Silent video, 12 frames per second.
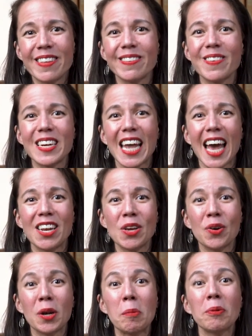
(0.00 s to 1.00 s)
So again, you
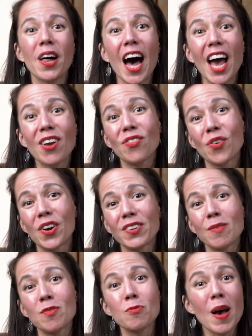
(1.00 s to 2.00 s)
could apply for
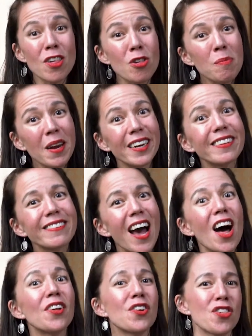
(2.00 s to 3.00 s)
some special merit
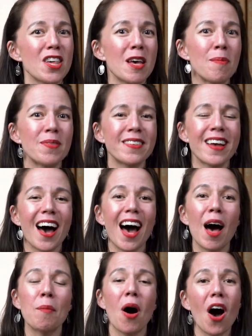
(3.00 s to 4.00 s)
scholarships
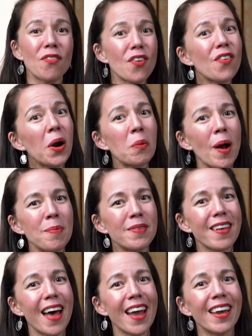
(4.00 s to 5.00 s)
off of our
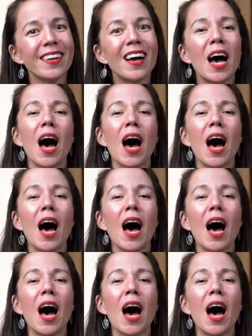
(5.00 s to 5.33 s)
website,